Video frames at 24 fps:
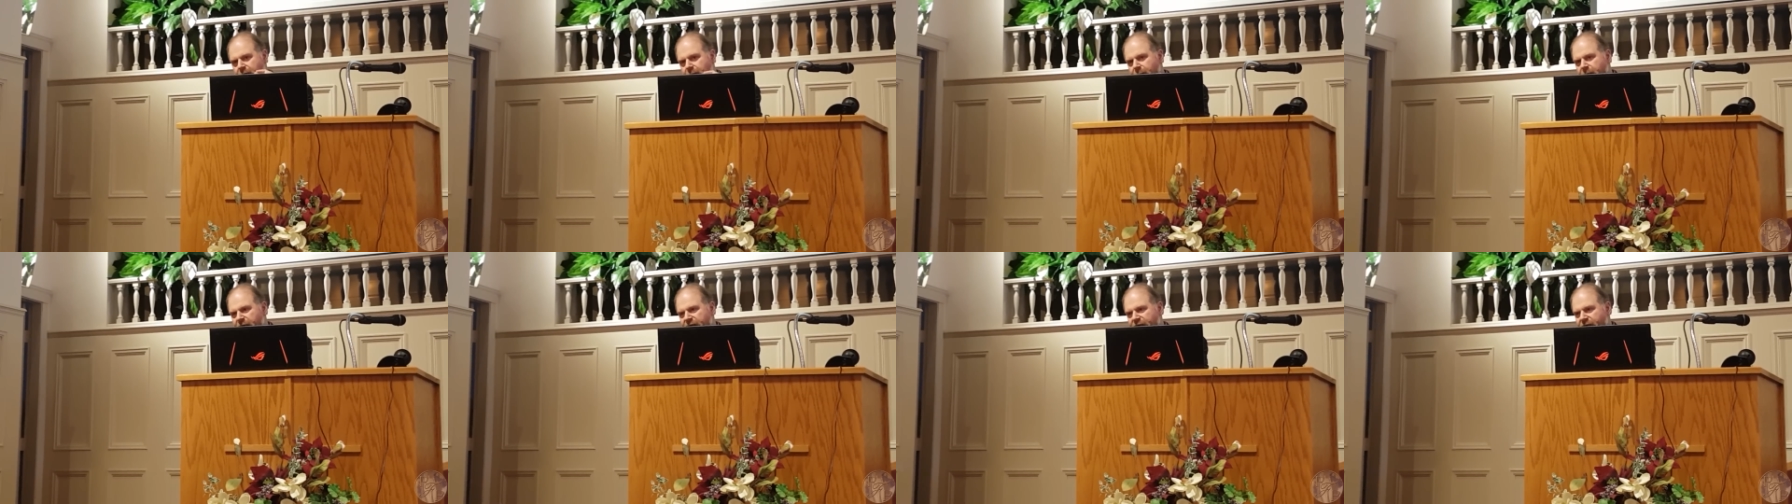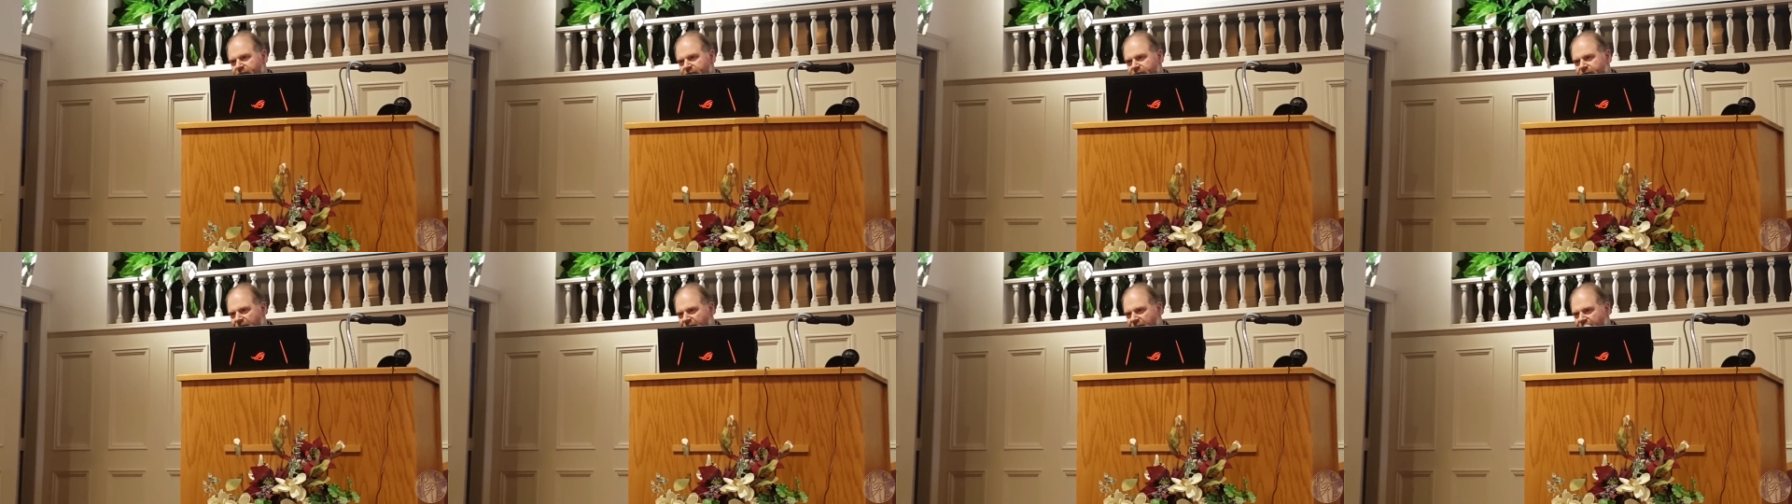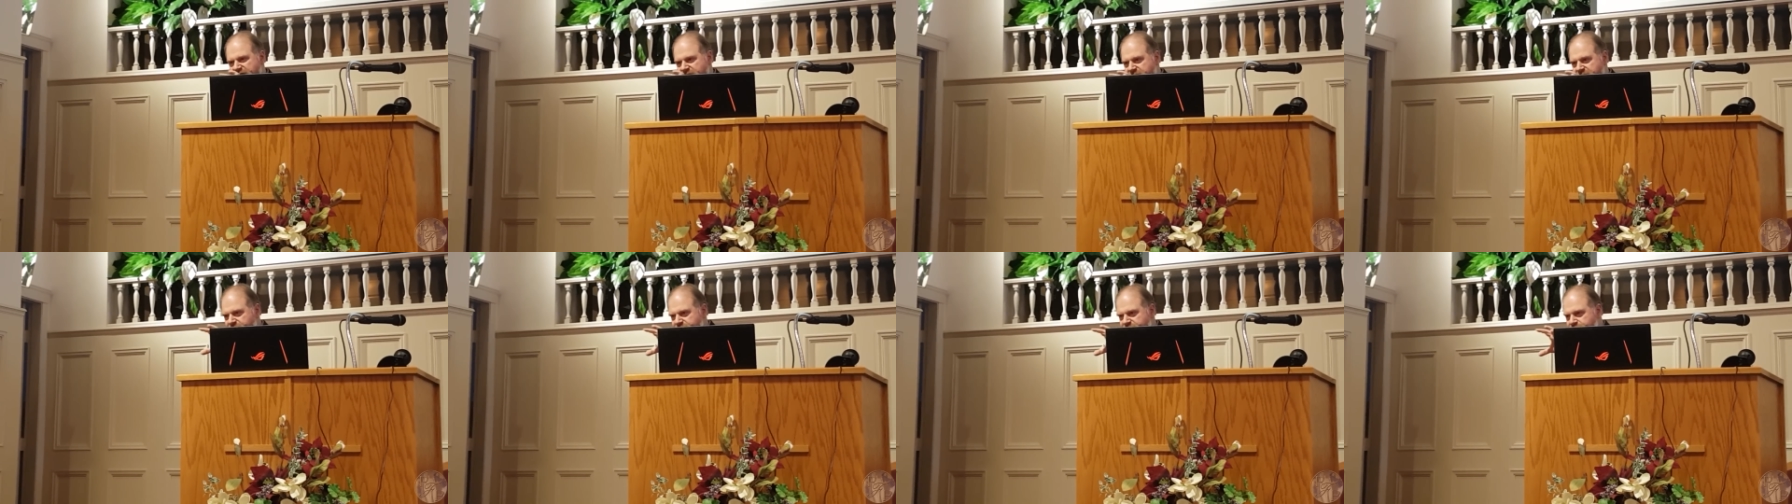but the
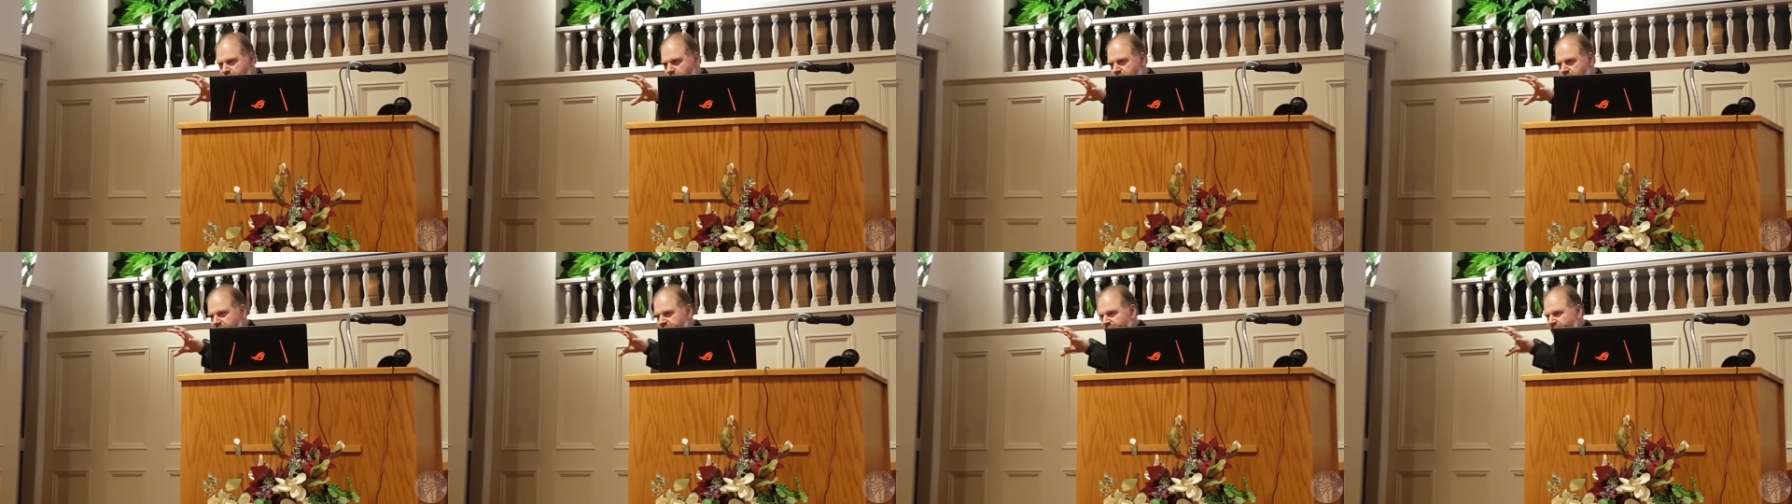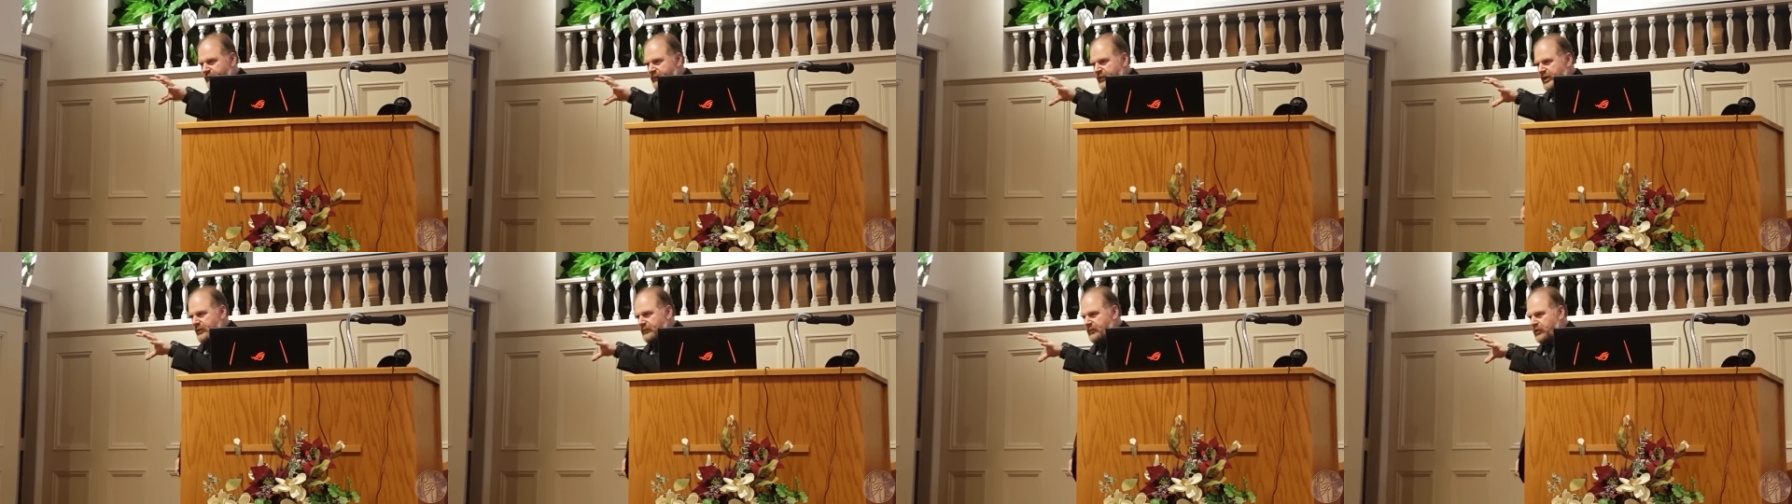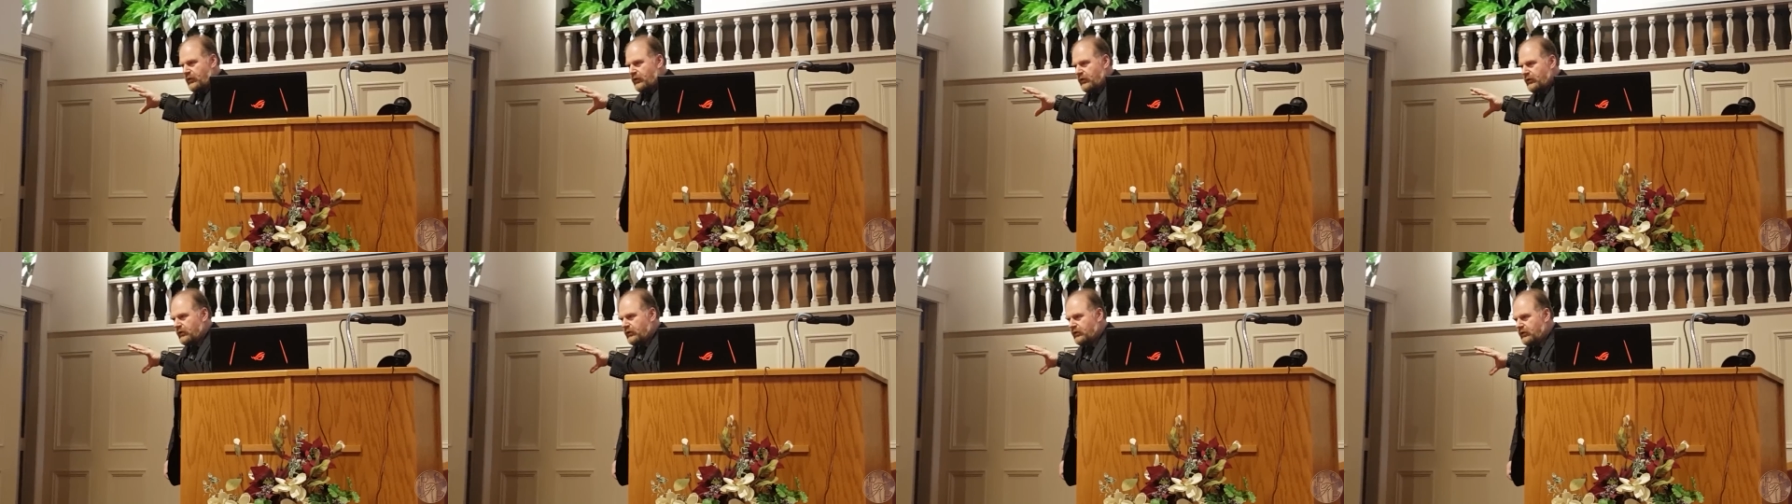vast majority of
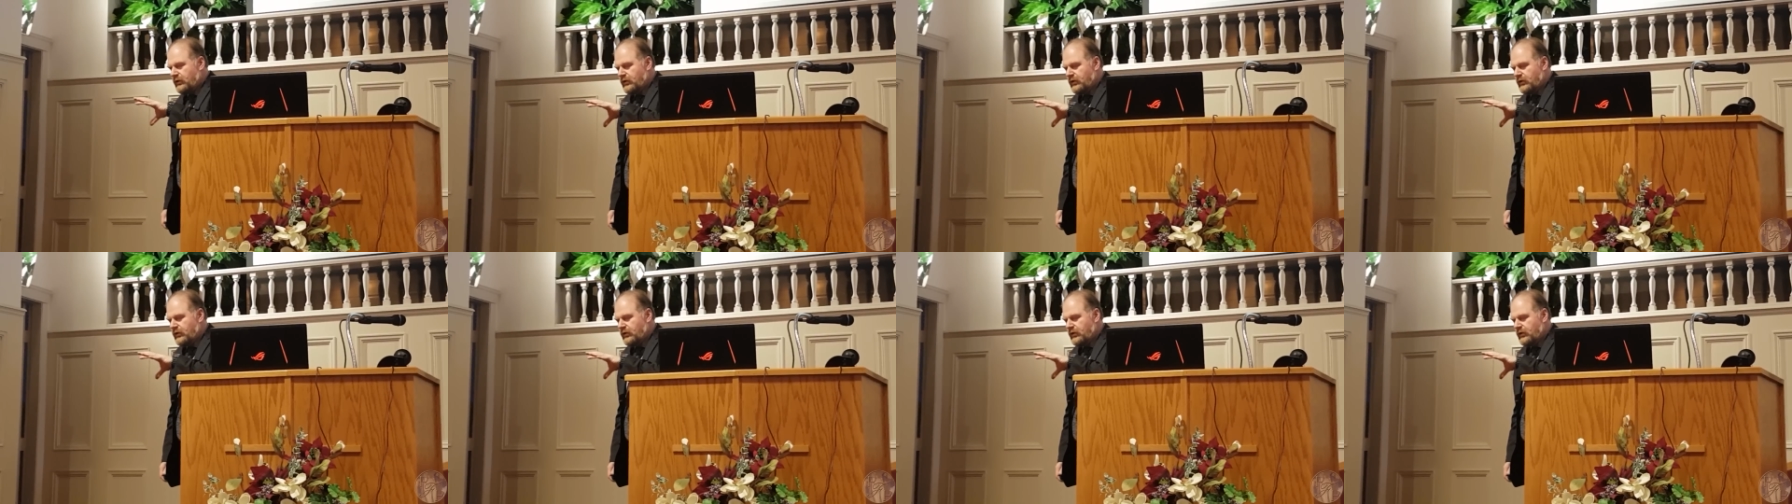people,